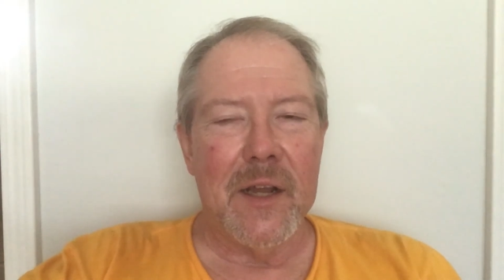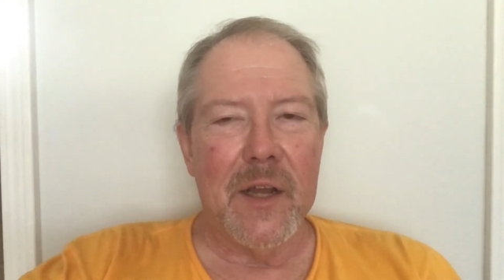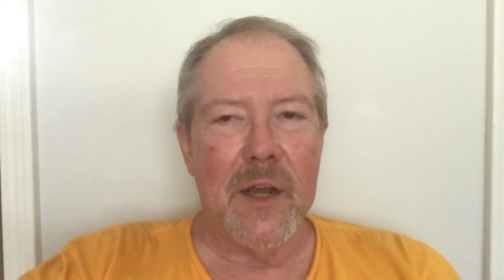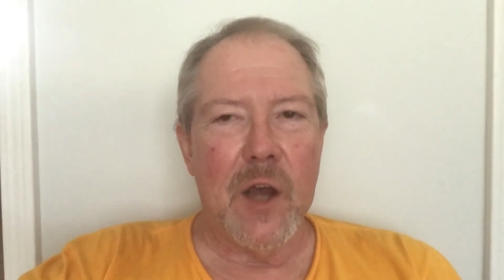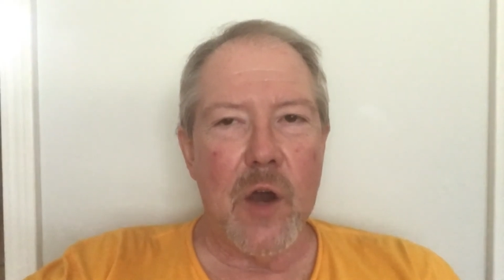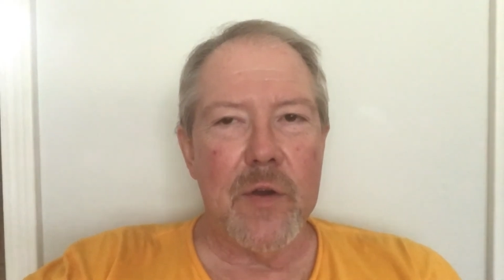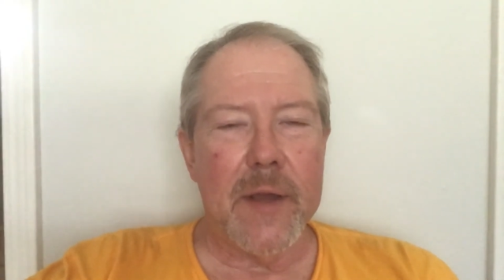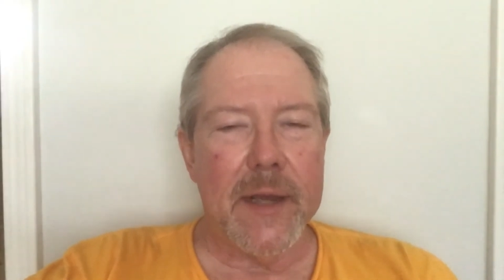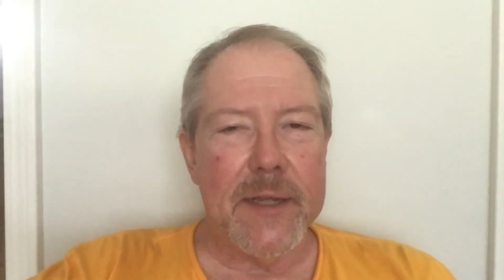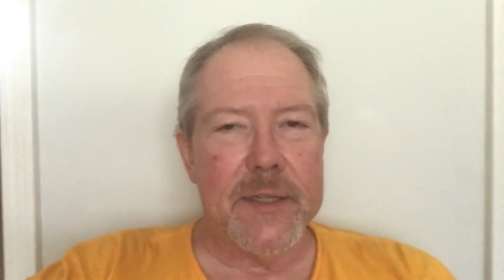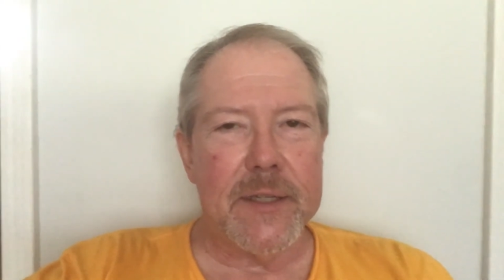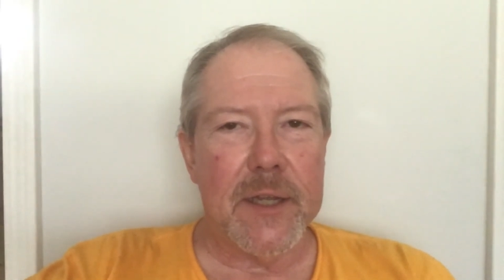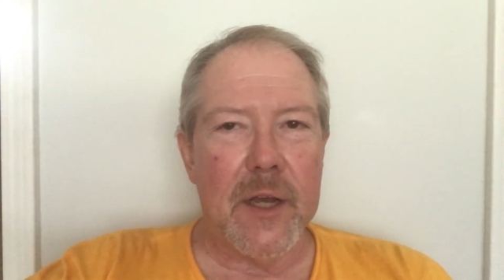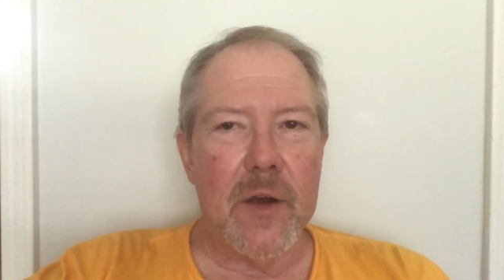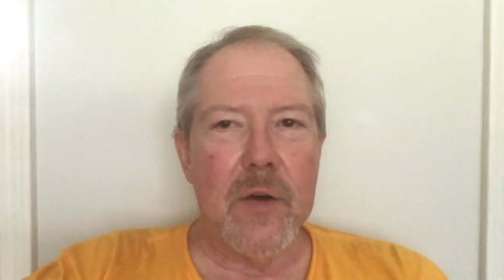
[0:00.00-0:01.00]
Okay,
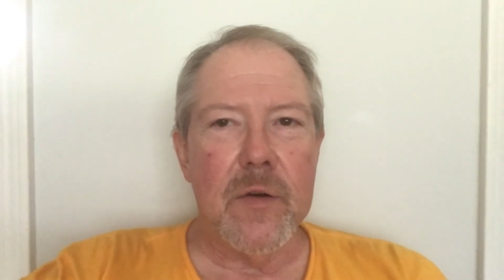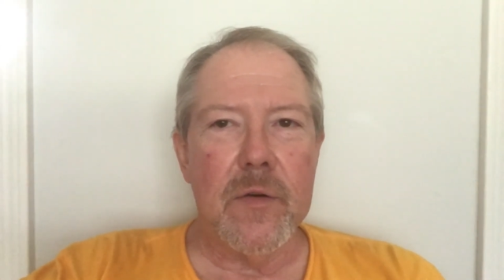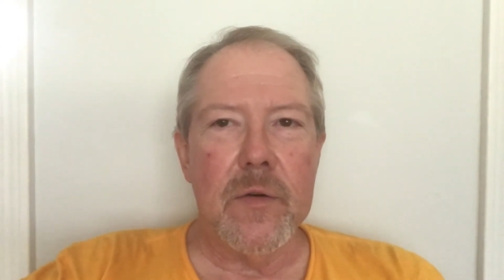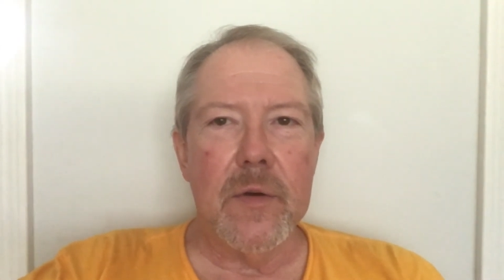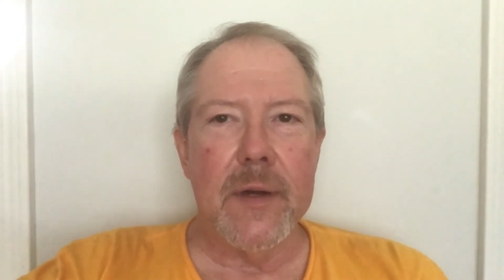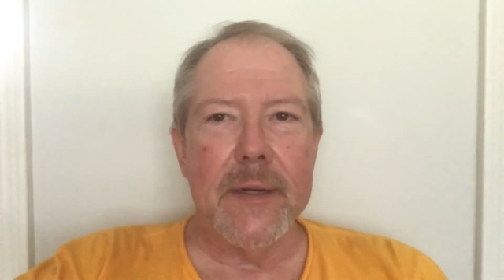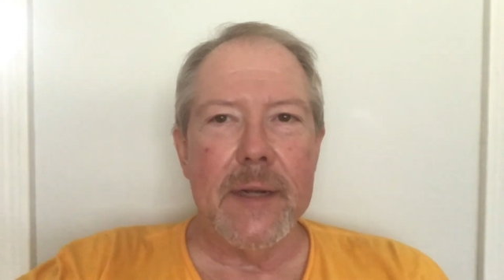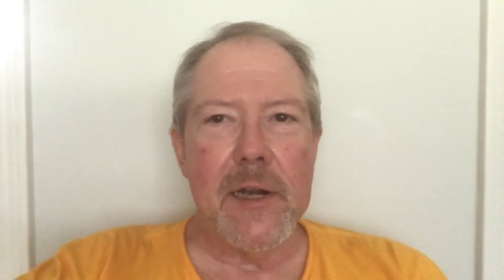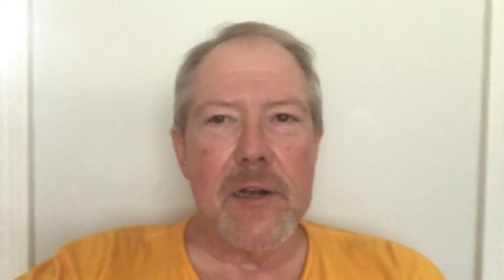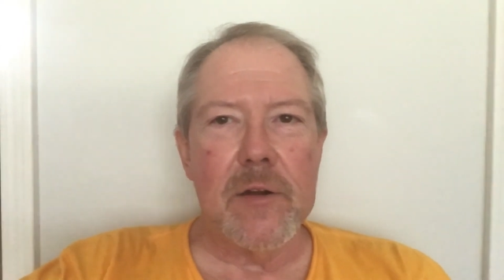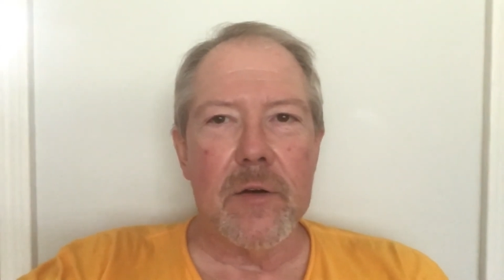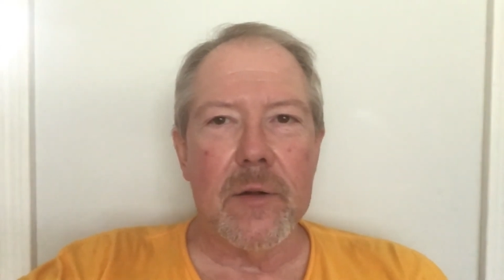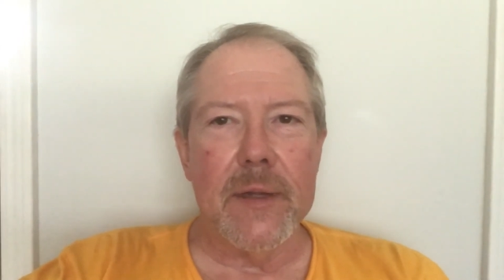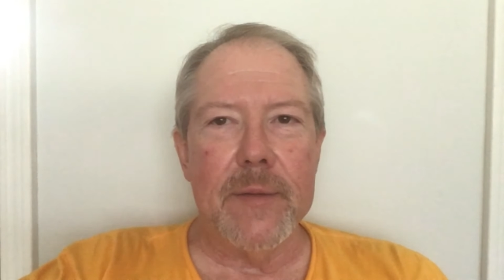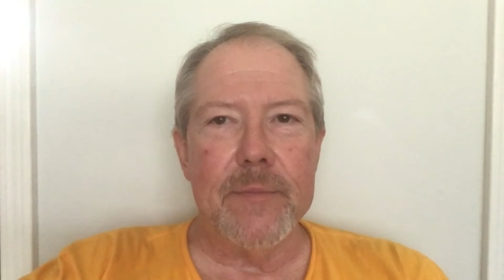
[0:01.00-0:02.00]
so
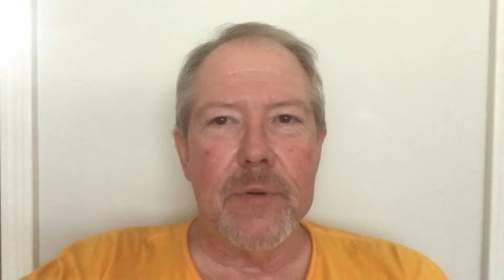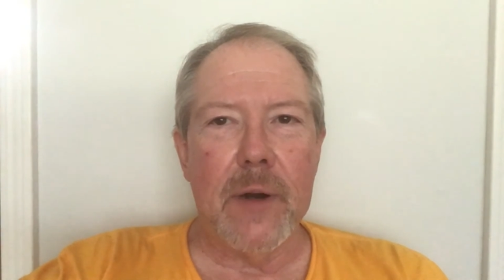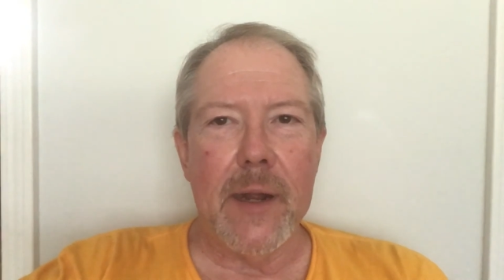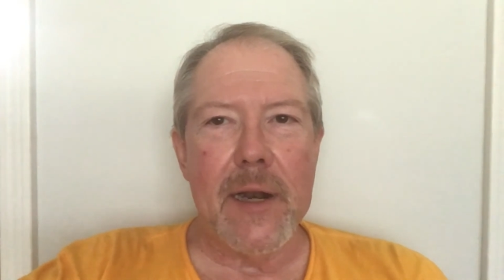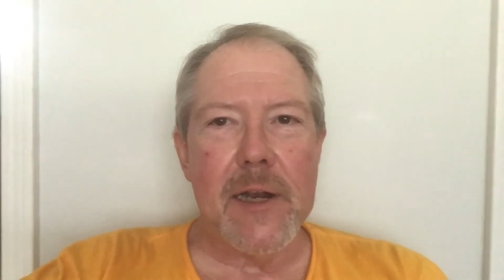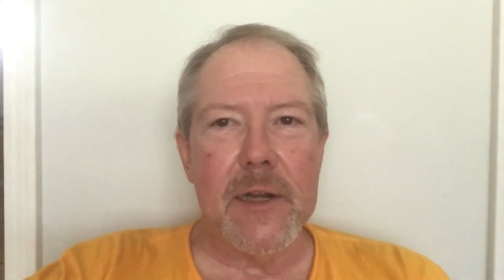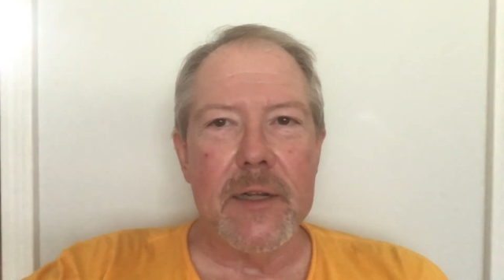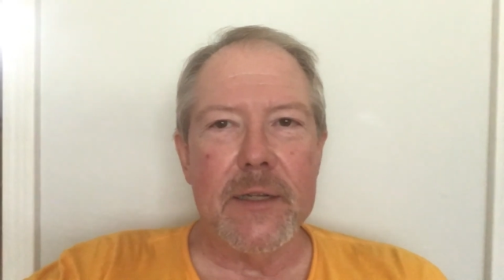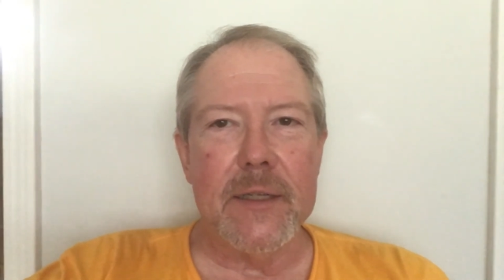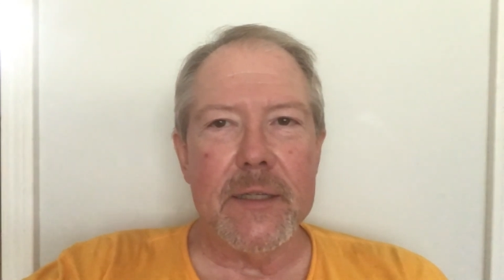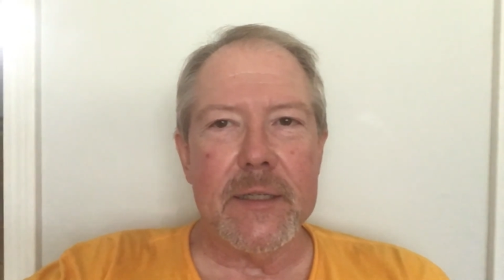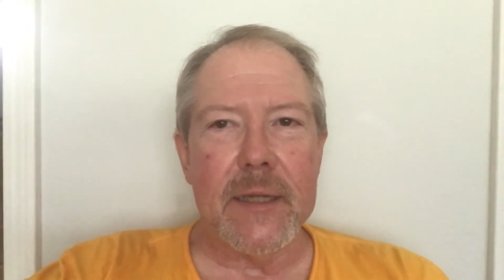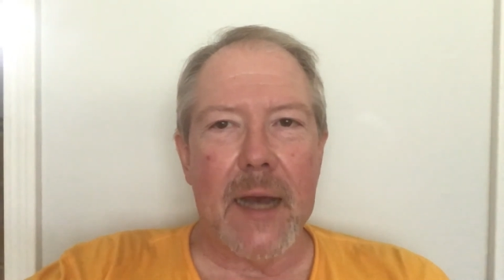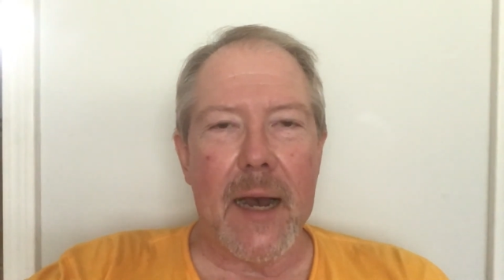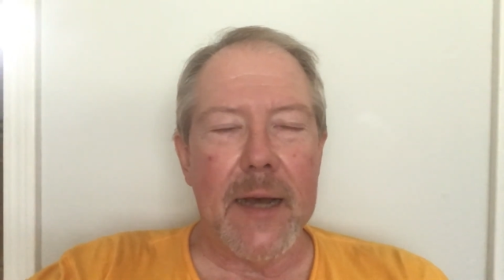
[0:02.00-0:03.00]
initial
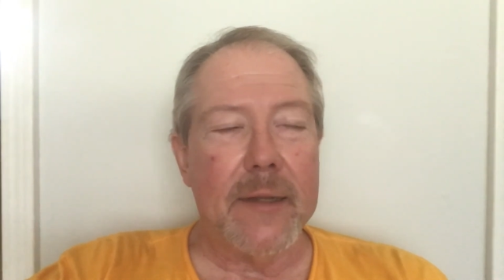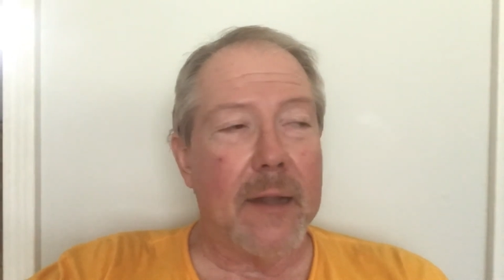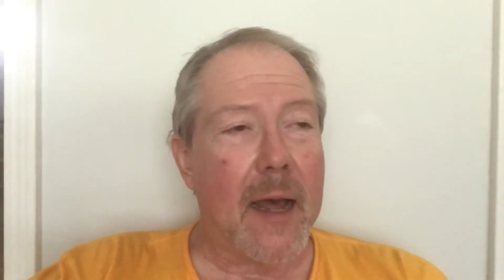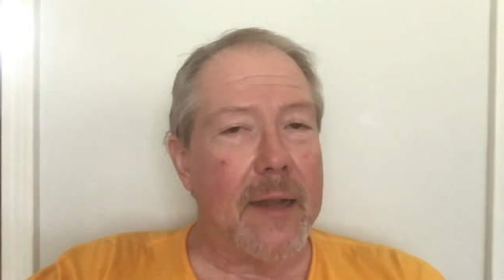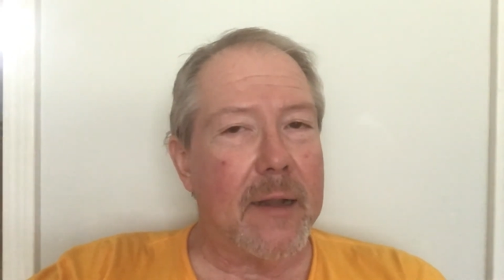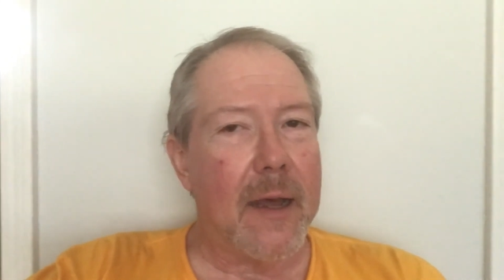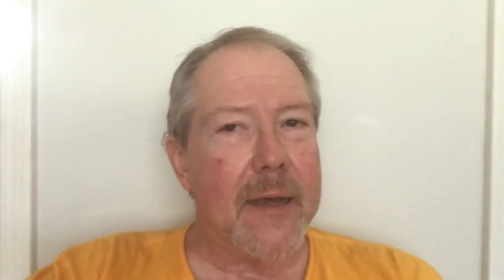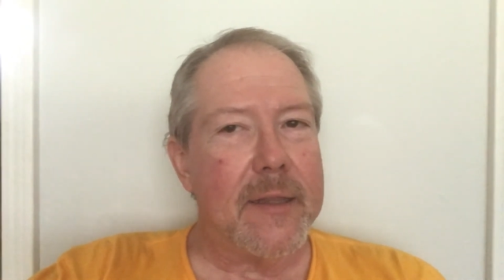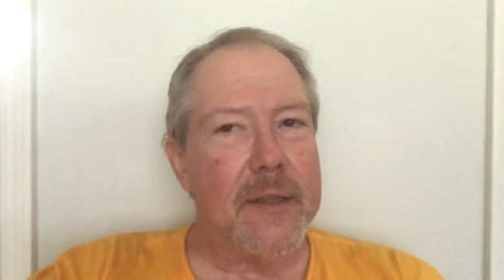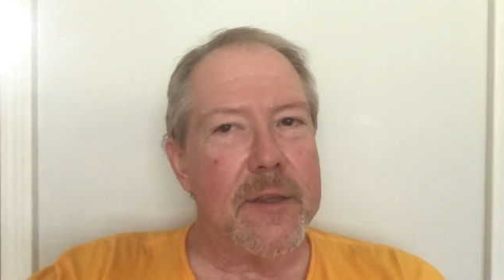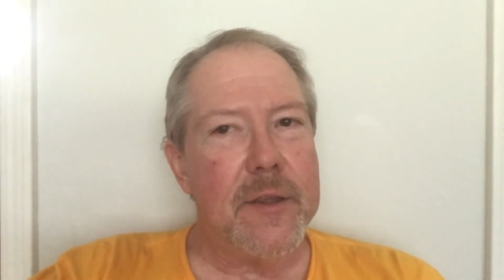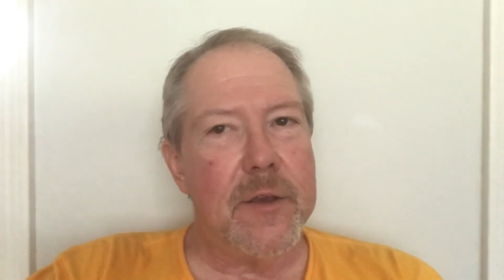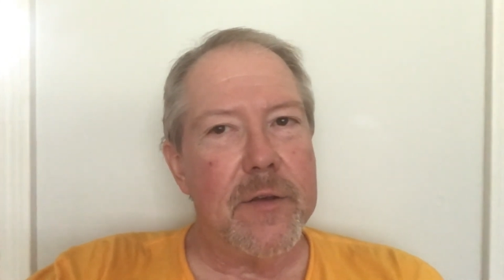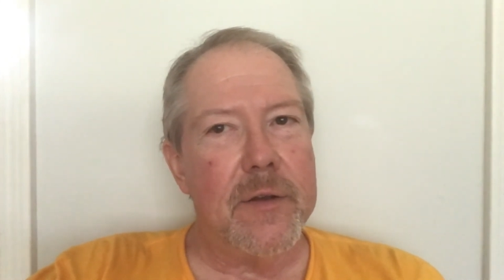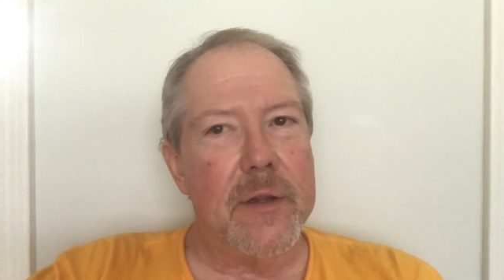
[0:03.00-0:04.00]
impressions. I like the
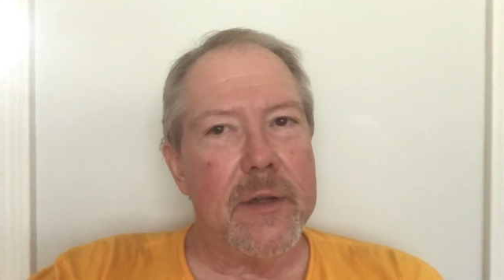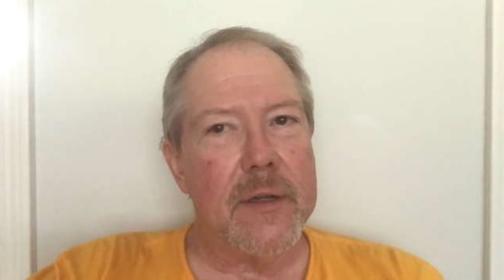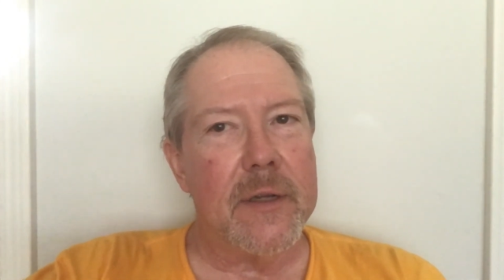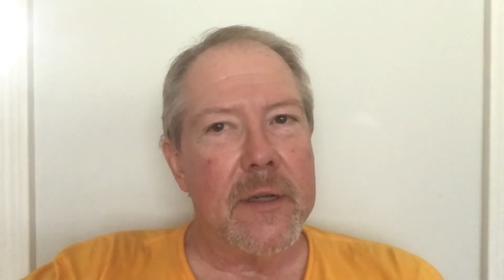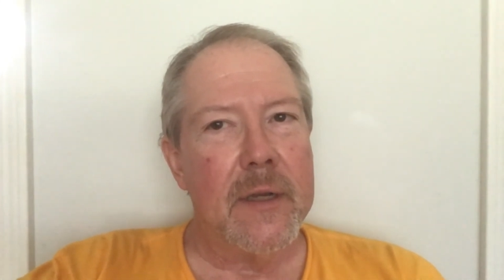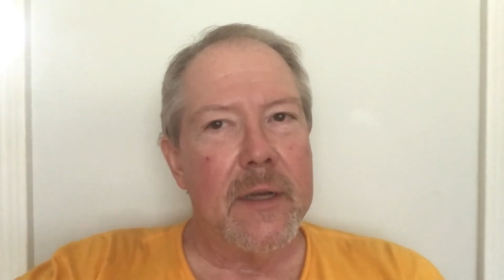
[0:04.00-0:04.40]
unit.